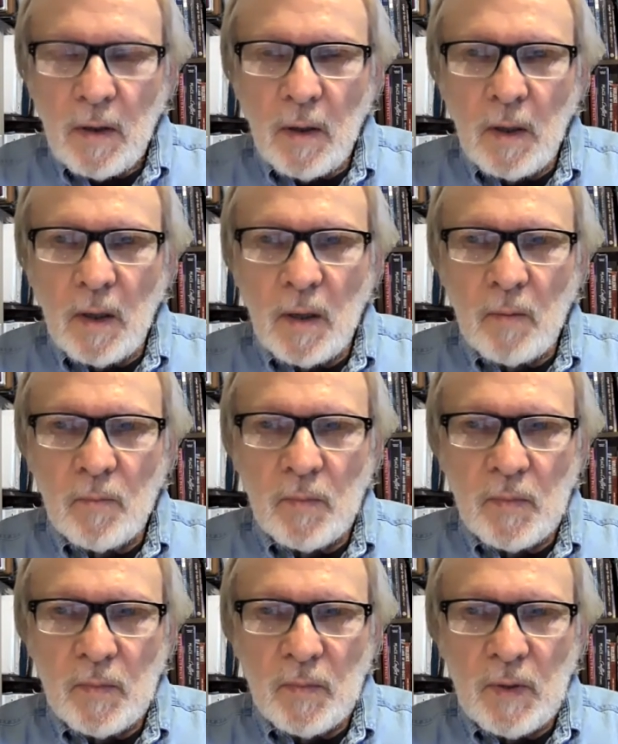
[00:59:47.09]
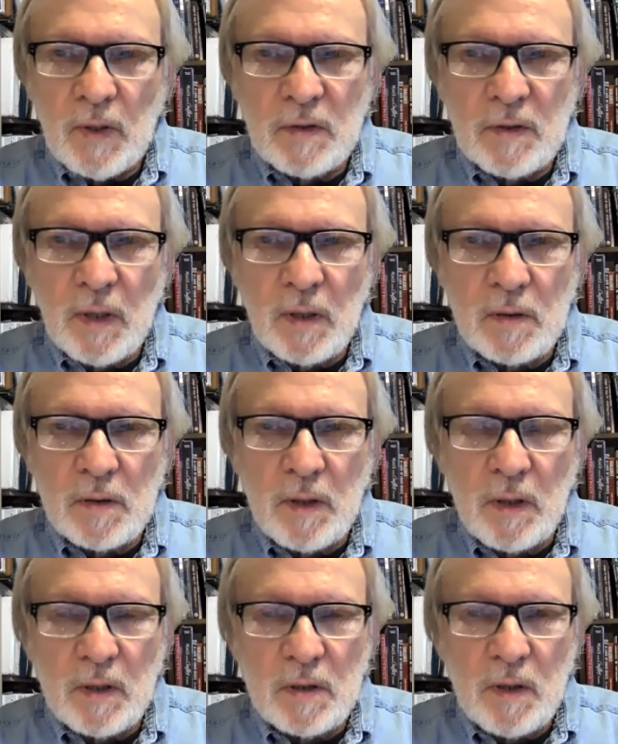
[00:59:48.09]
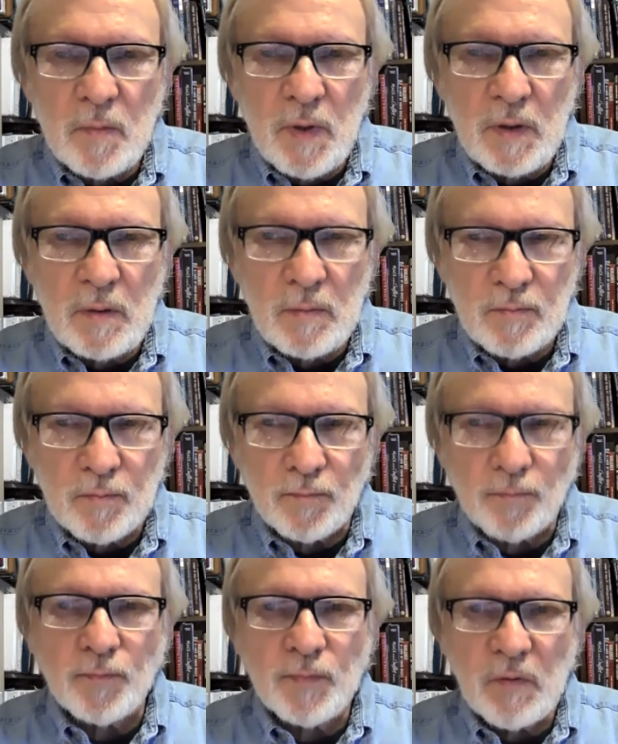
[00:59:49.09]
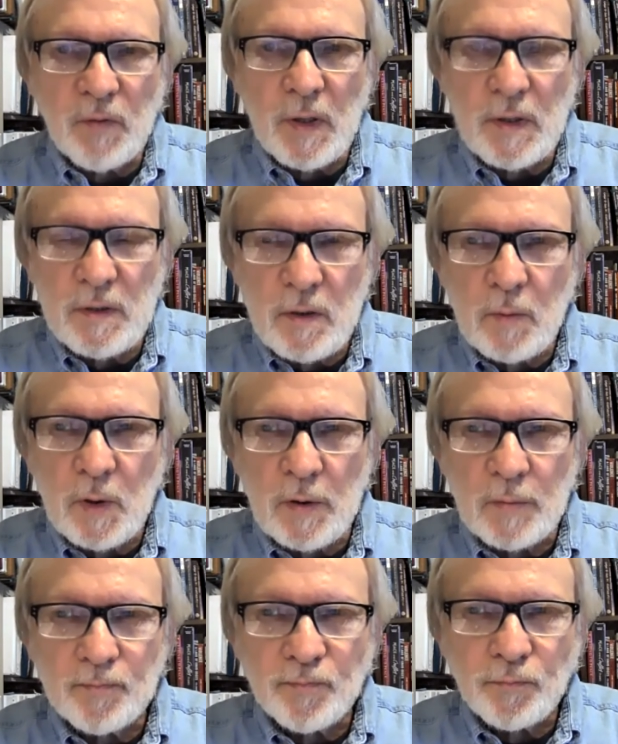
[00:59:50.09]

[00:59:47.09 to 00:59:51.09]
um, he says uh, something very similar.